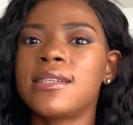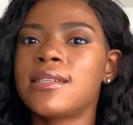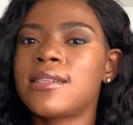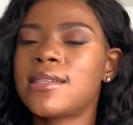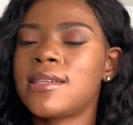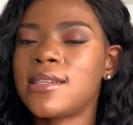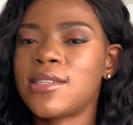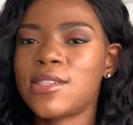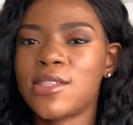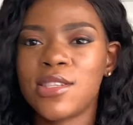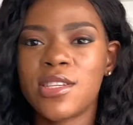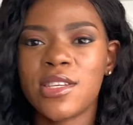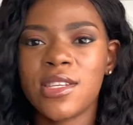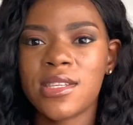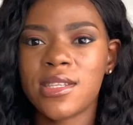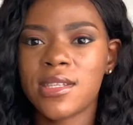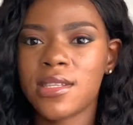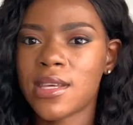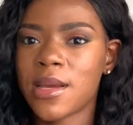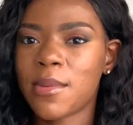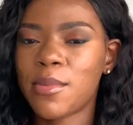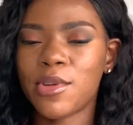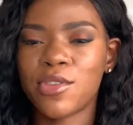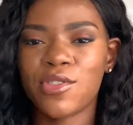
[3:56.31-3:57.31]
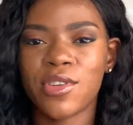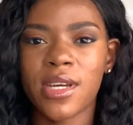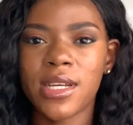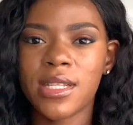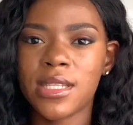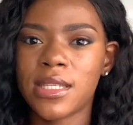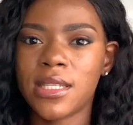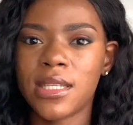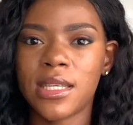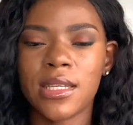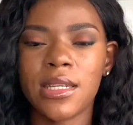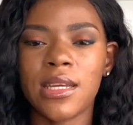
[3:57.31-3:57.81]
just this i'm not trying to
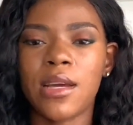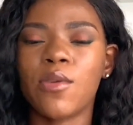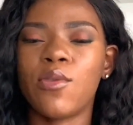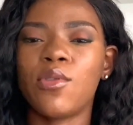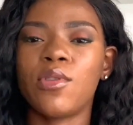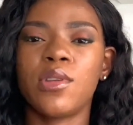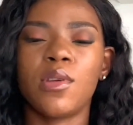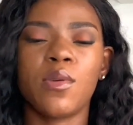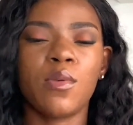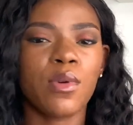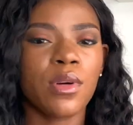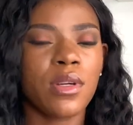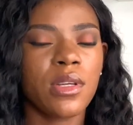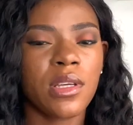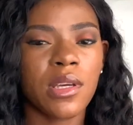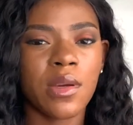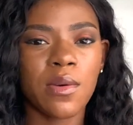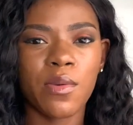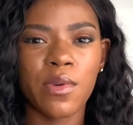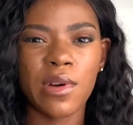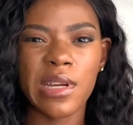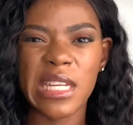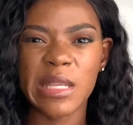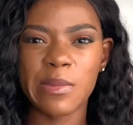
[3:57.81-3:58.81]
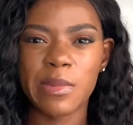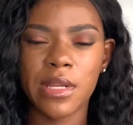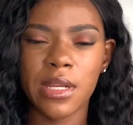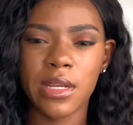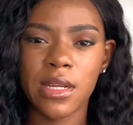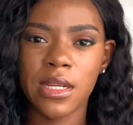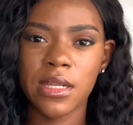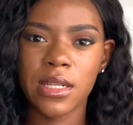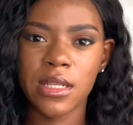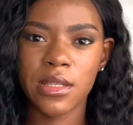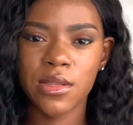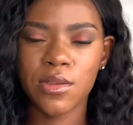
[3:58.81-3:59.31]
say that oh the one year one is better
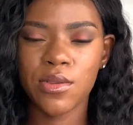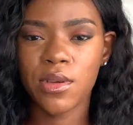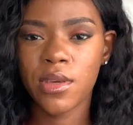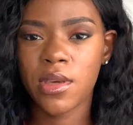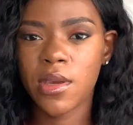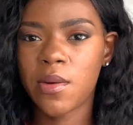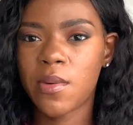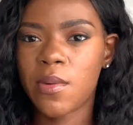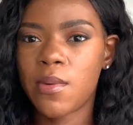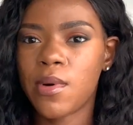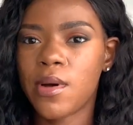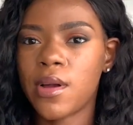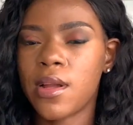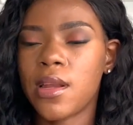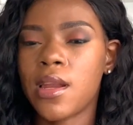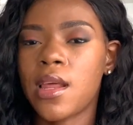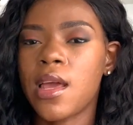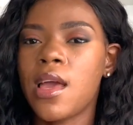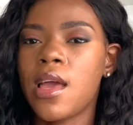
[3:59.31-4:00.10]
than the two year one